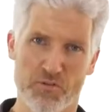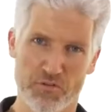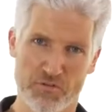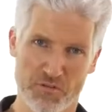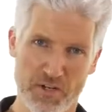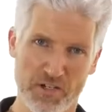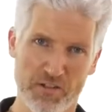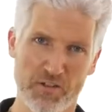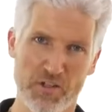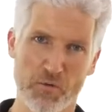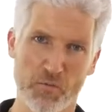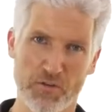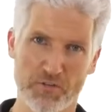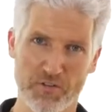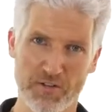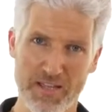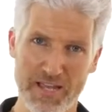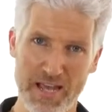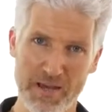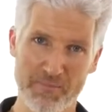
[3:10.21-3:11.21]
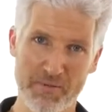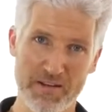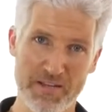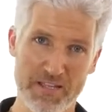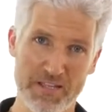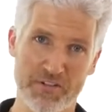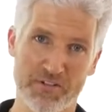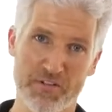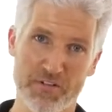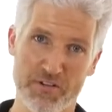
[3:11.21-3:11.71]
Generally, what's going to happen
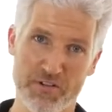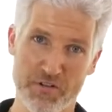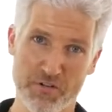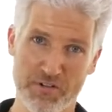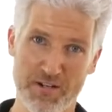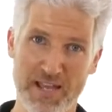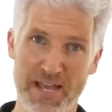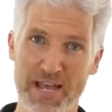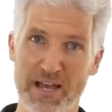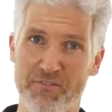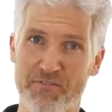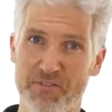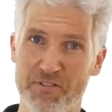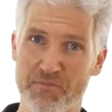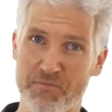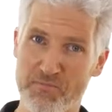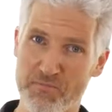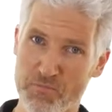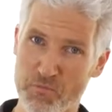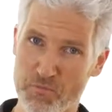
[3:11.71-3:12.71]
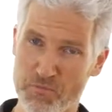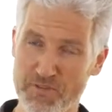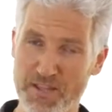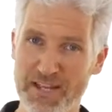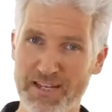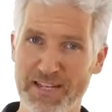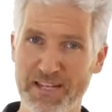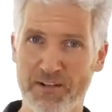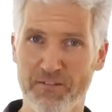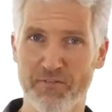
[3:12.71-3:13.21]
is you're going to have the
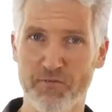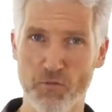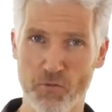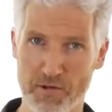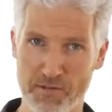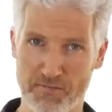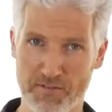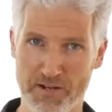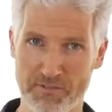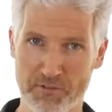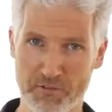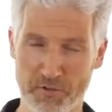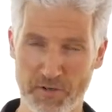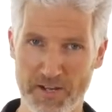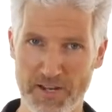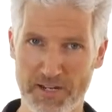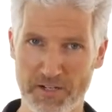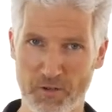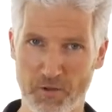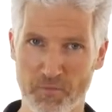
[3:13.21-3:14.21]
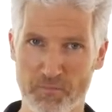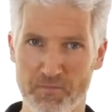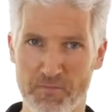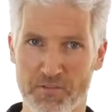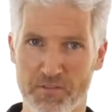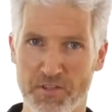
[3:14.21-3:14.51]
neck at a 45-degree angle.